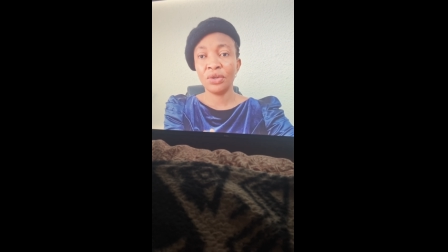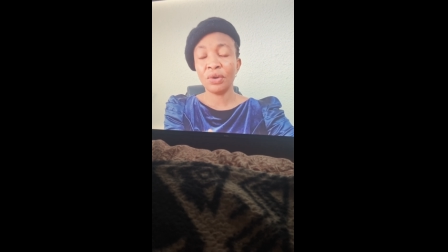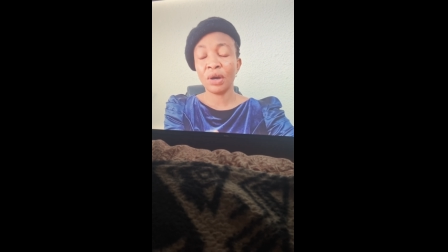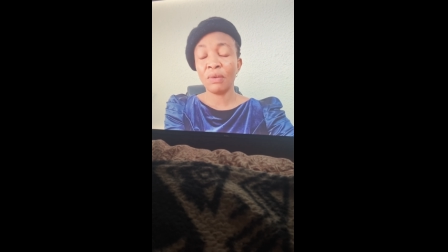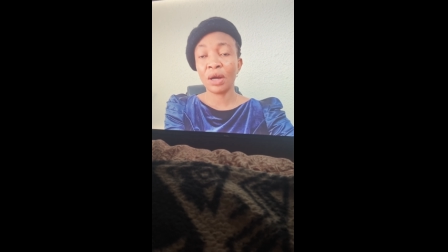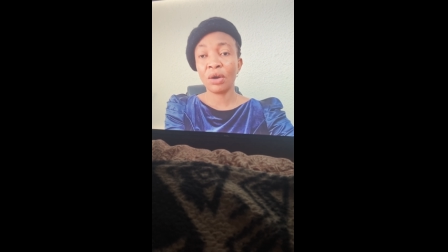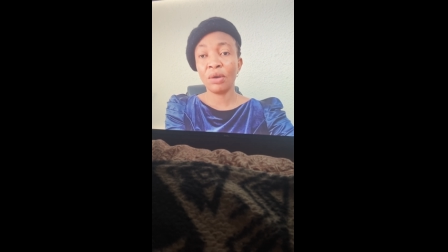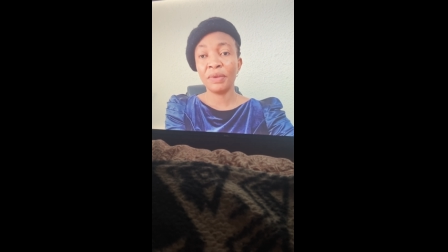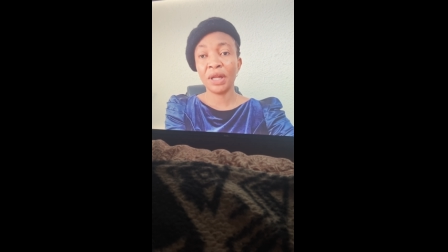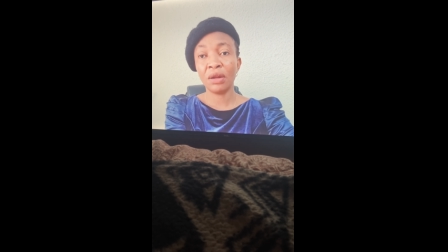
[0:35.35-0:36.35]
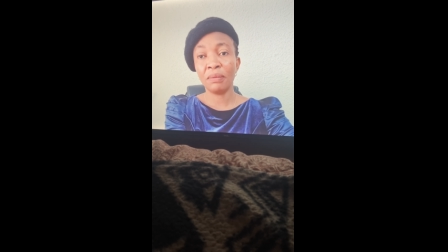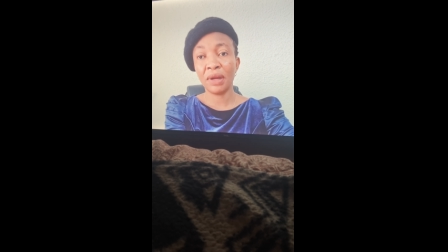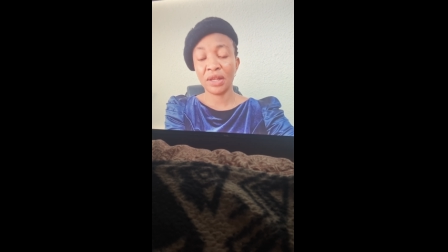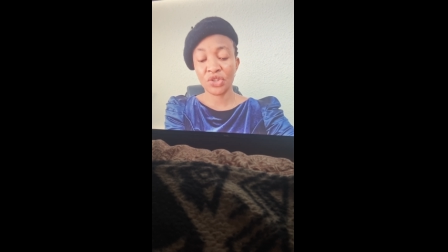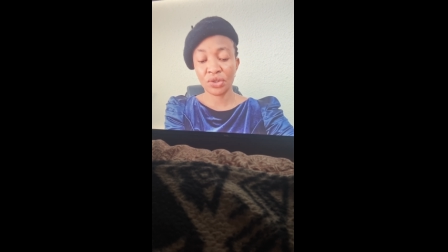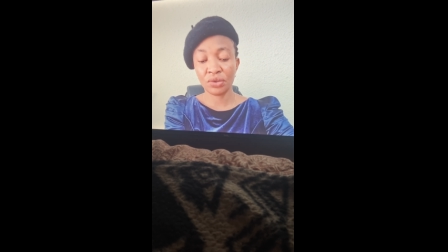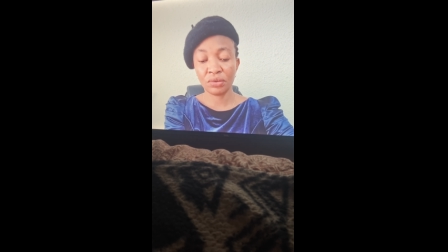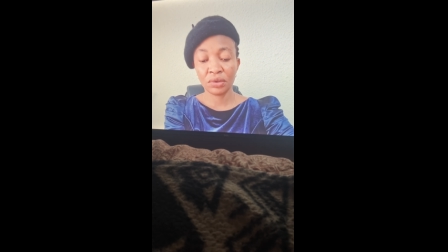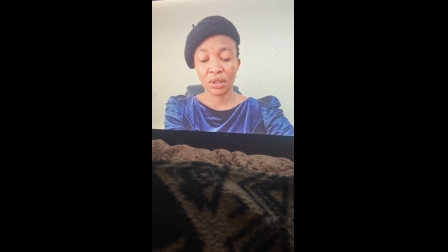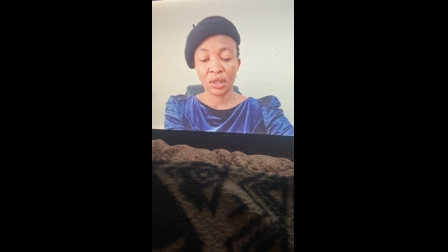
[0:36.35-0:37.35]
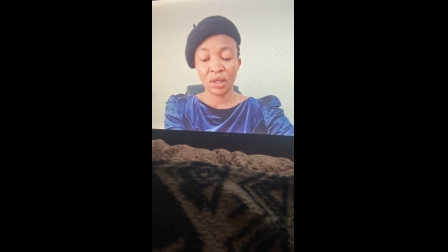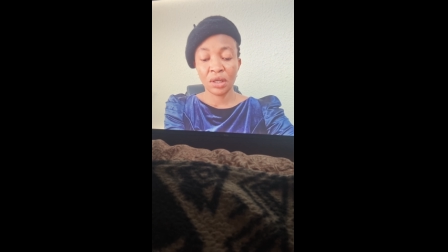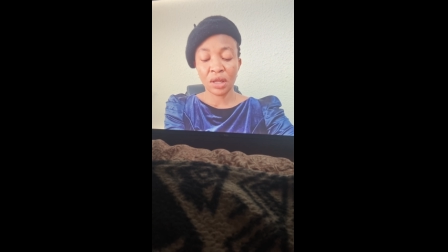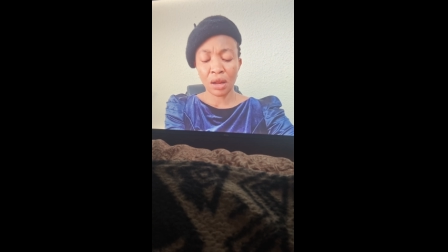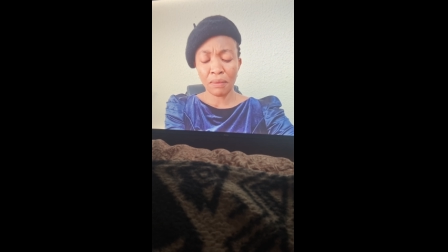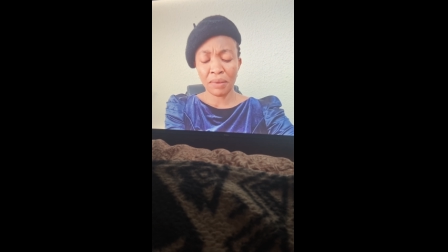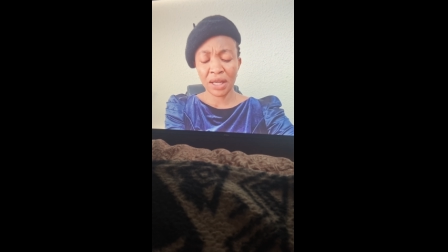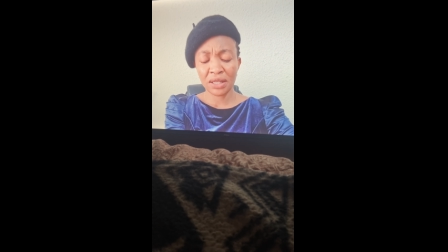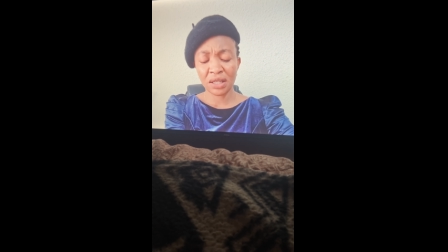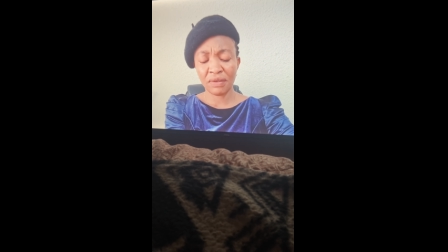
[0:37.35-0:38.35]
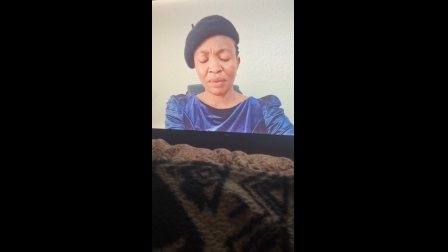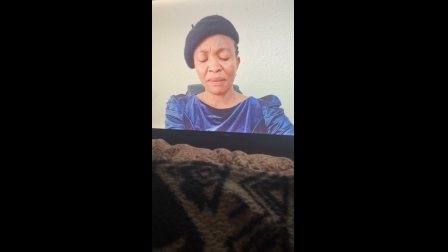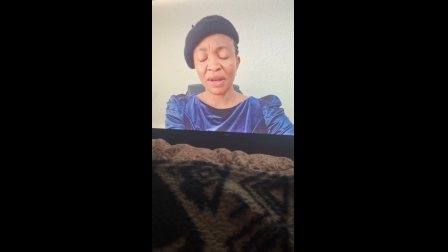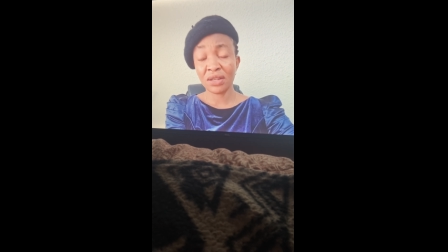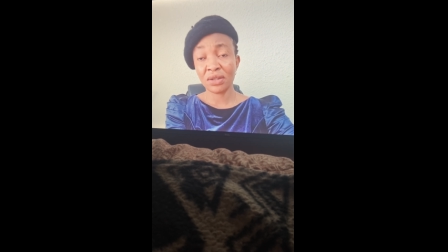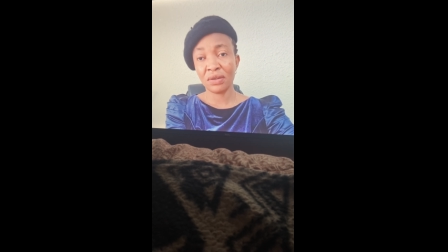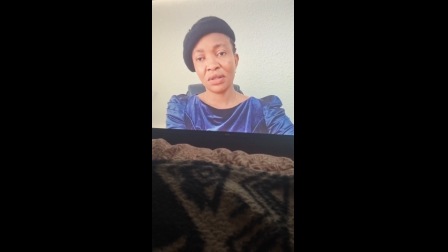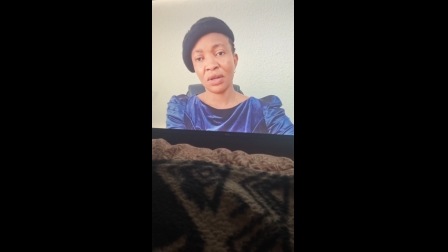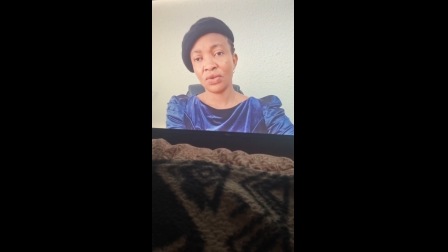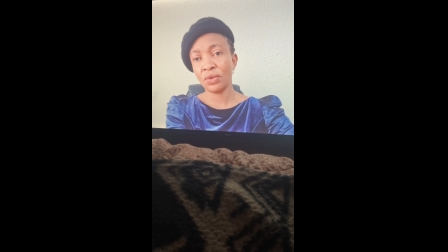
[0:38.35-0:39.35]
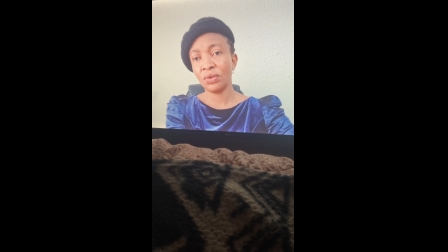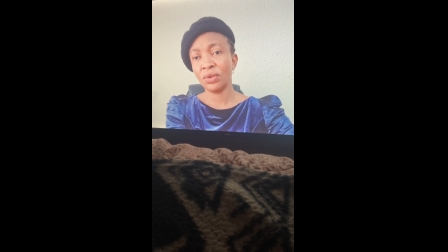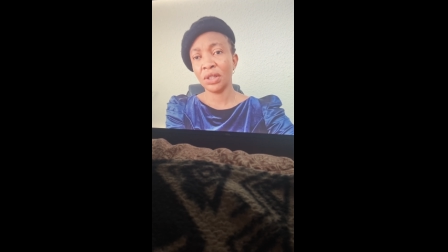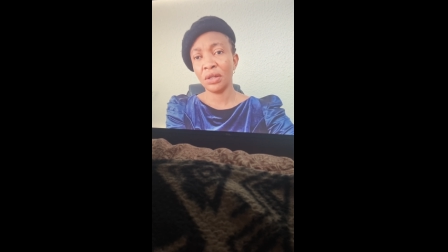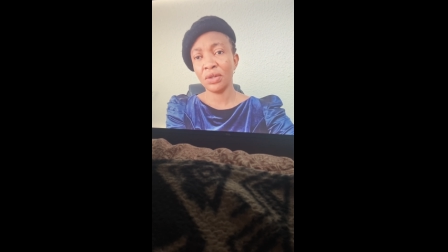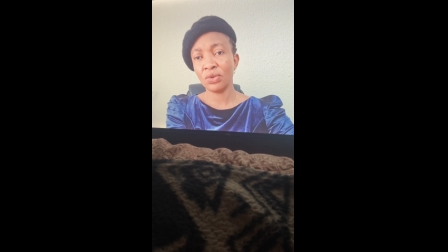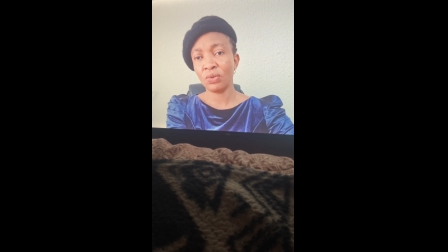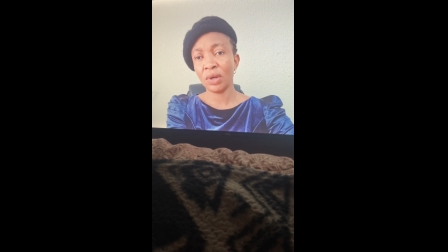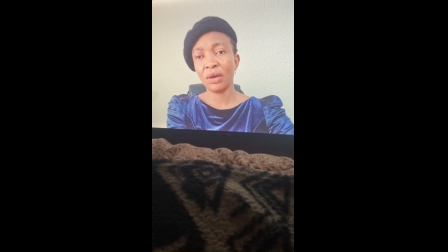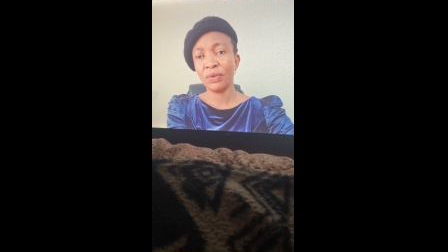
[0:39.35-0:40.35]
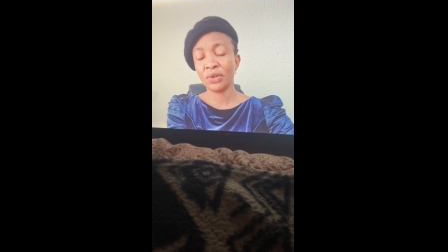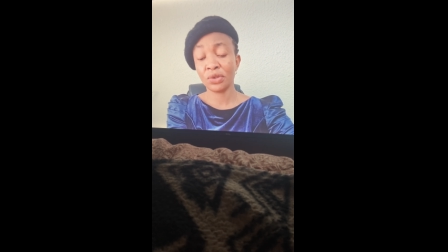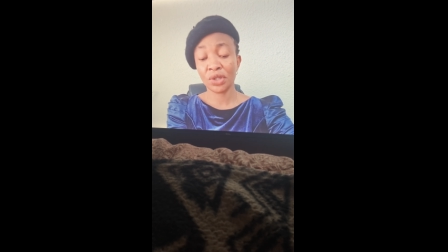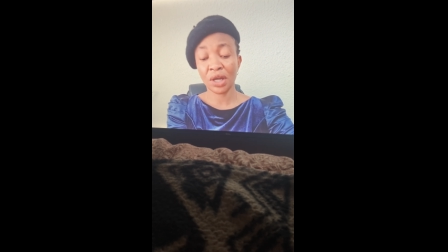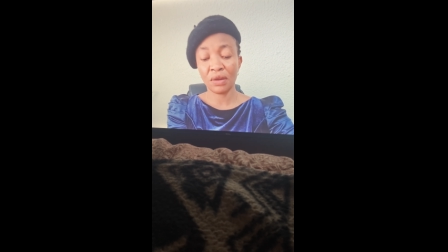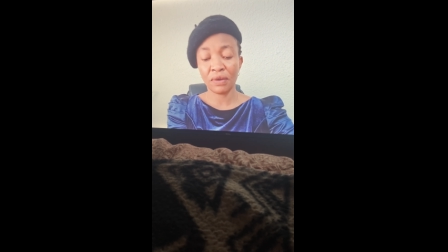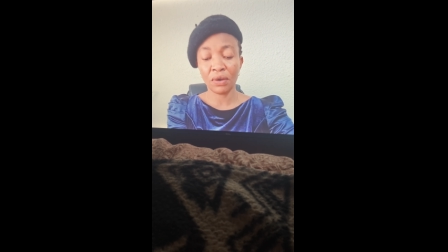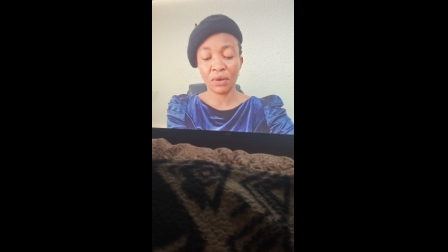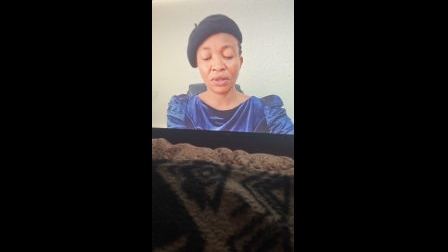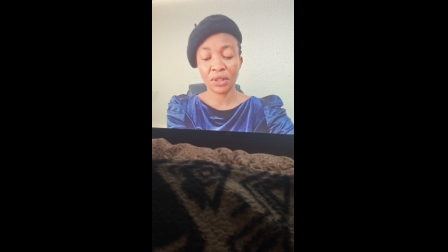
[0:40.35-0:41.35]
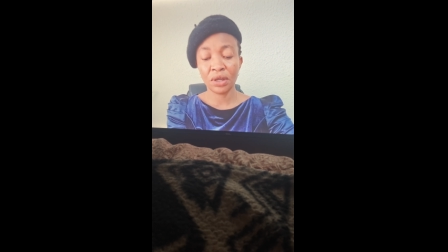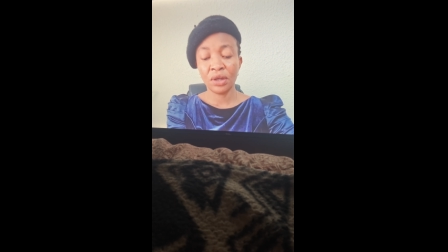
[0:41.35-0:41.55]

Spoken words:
You are welcome, the Lord bless you. The Lord bless every member of this household. It is well with you, child of God.